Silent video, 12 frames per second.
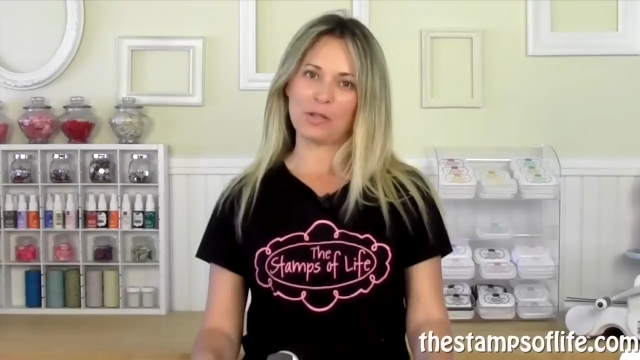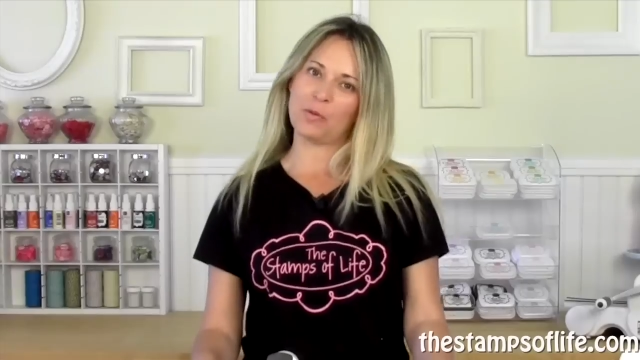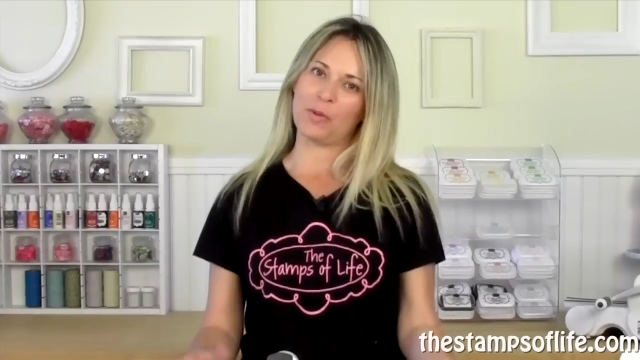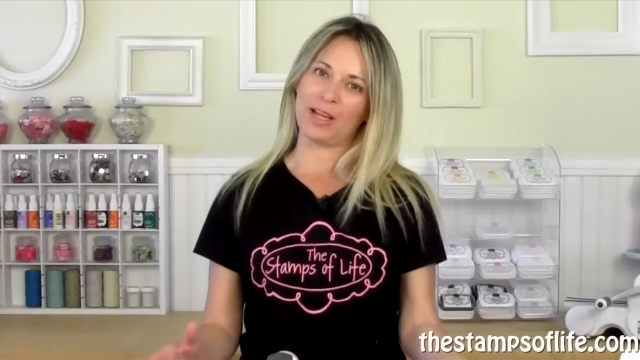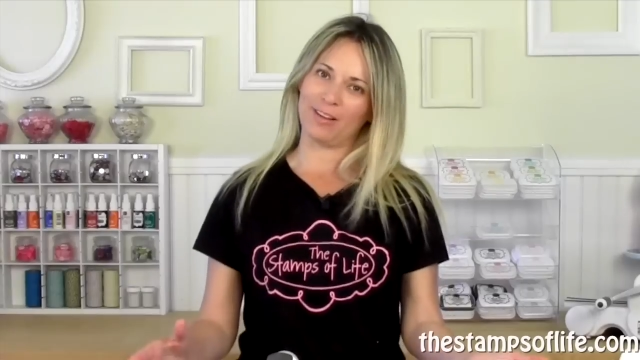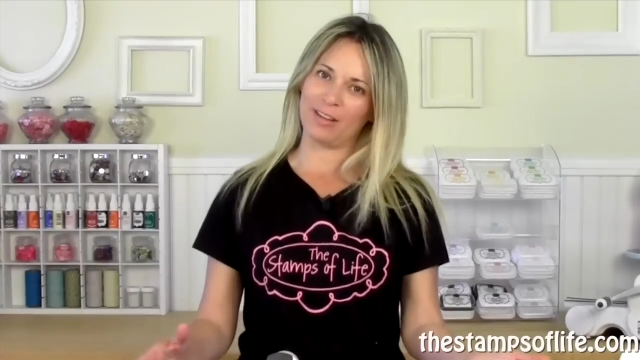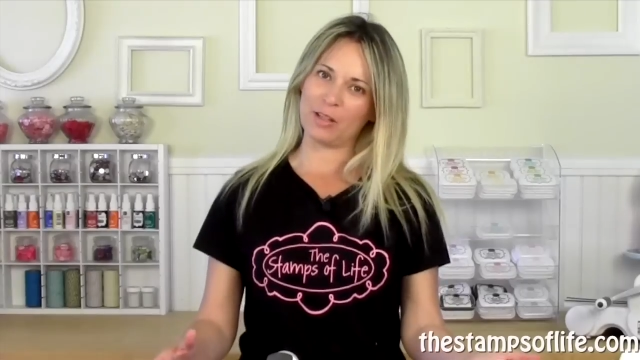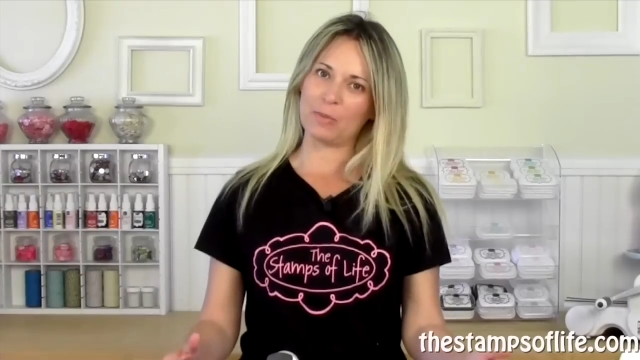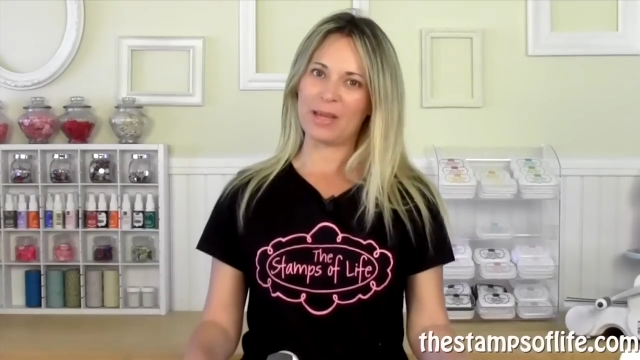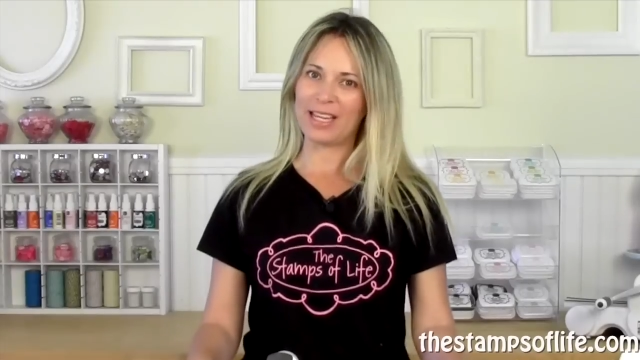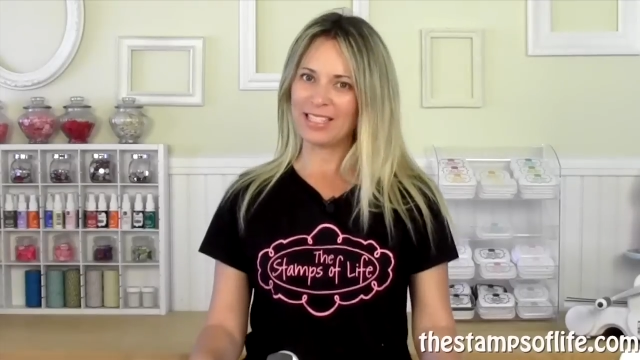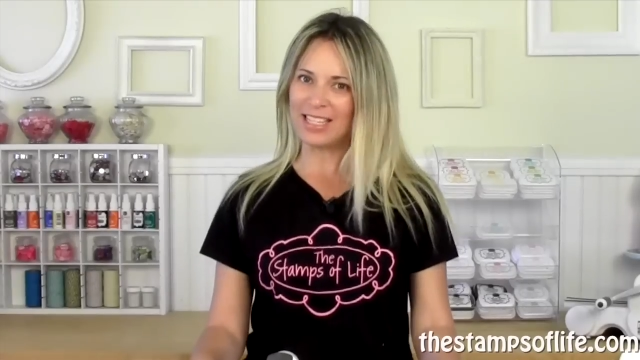that's what we call it, the
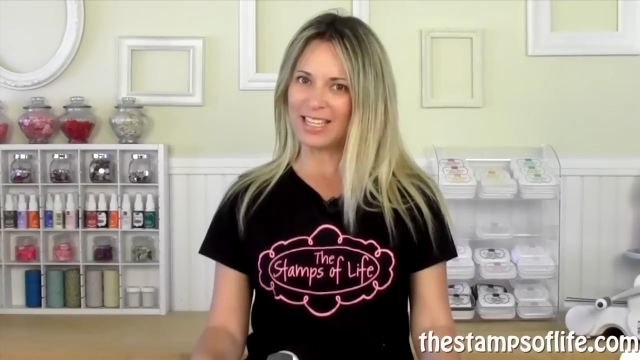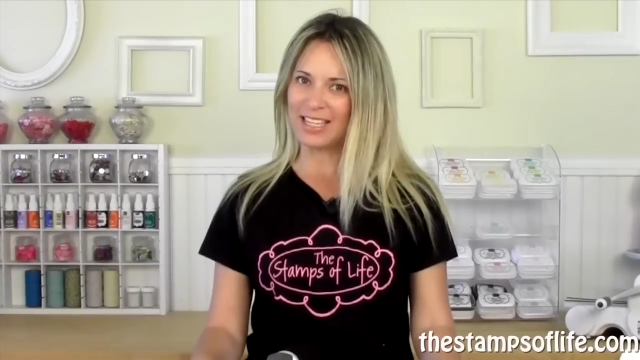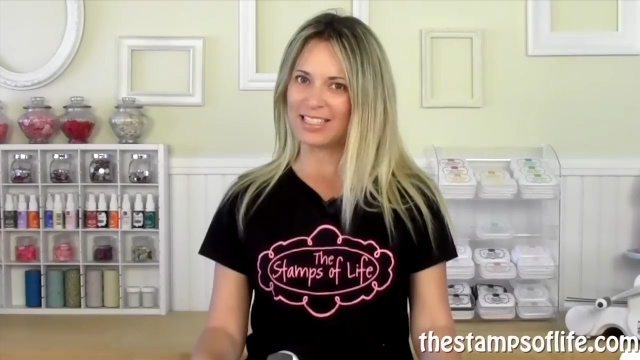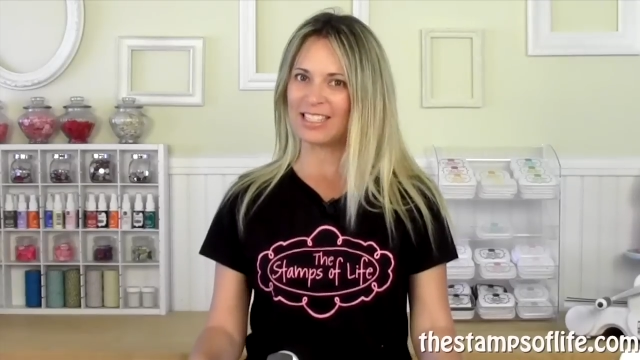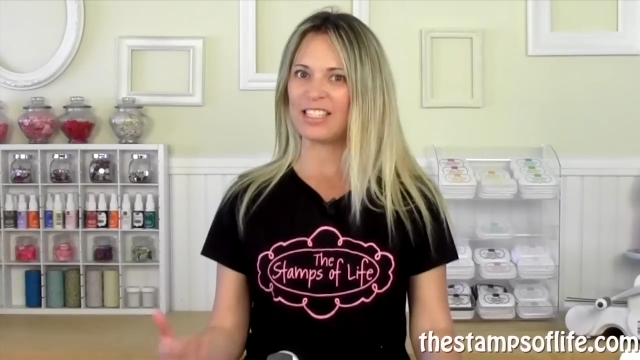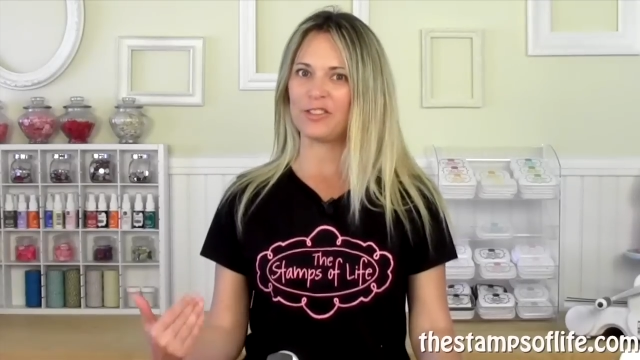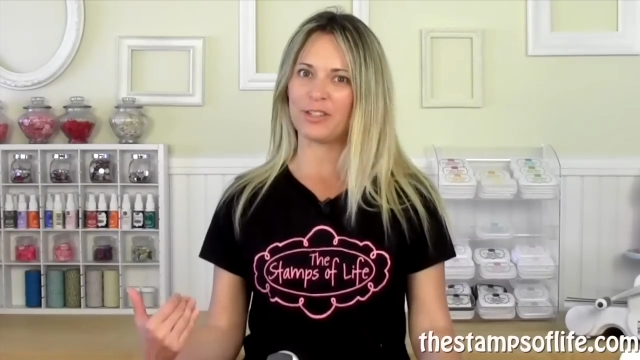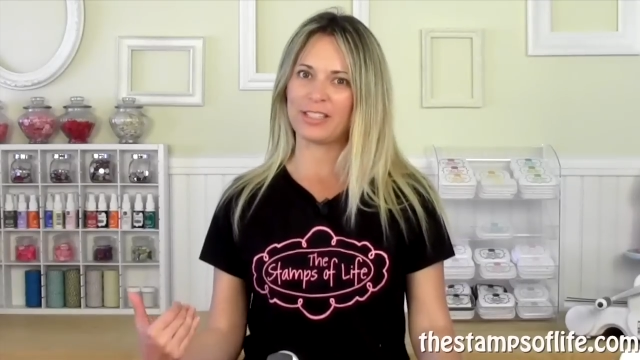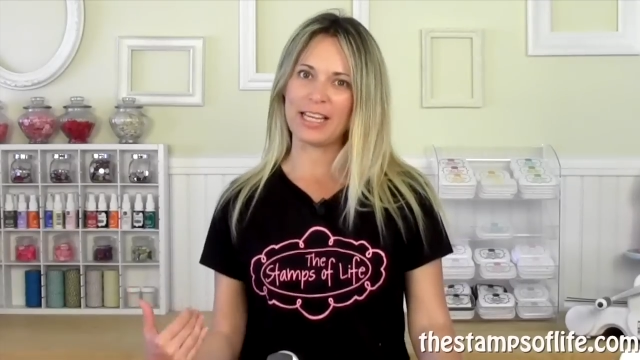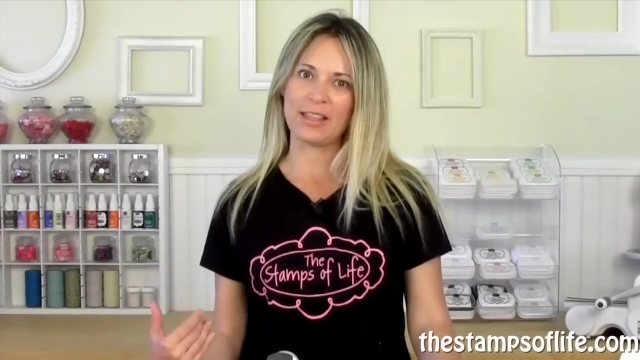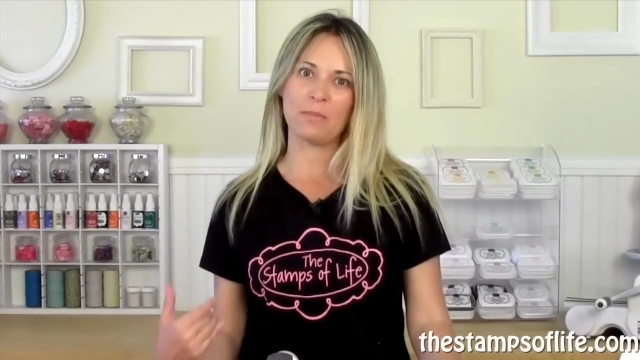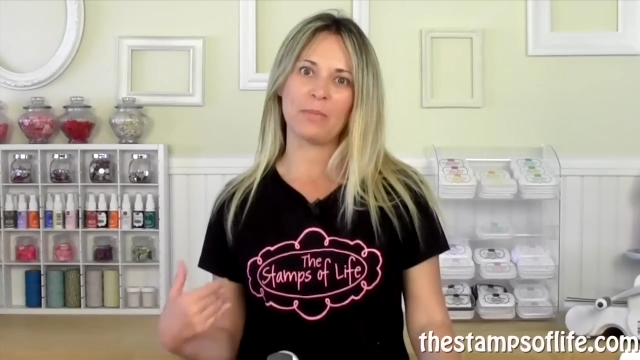BSE. It's easier to
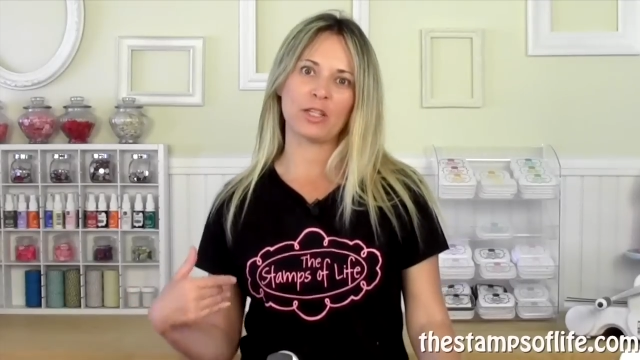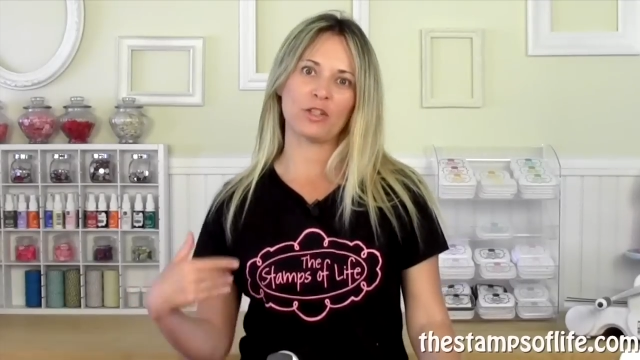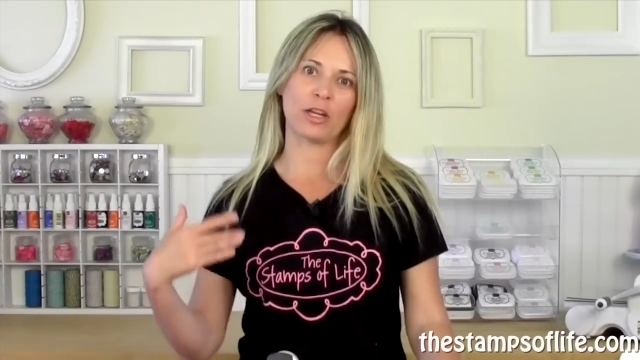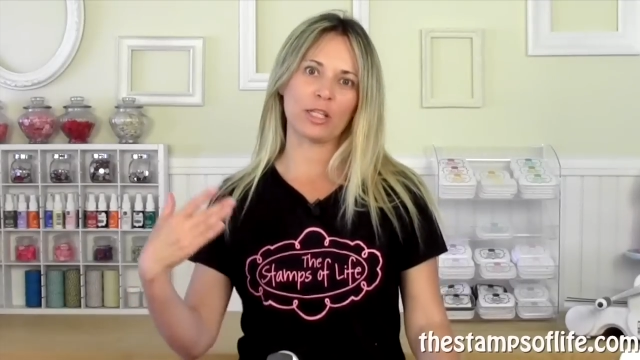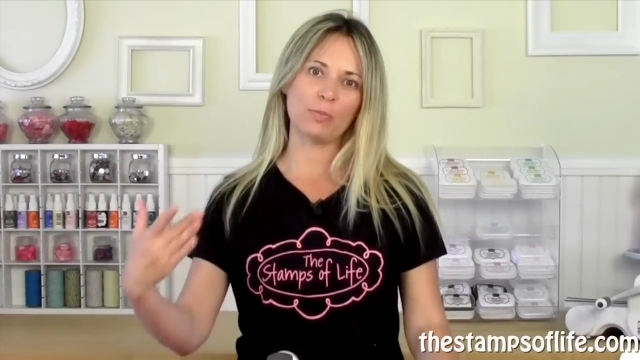say than Big Shot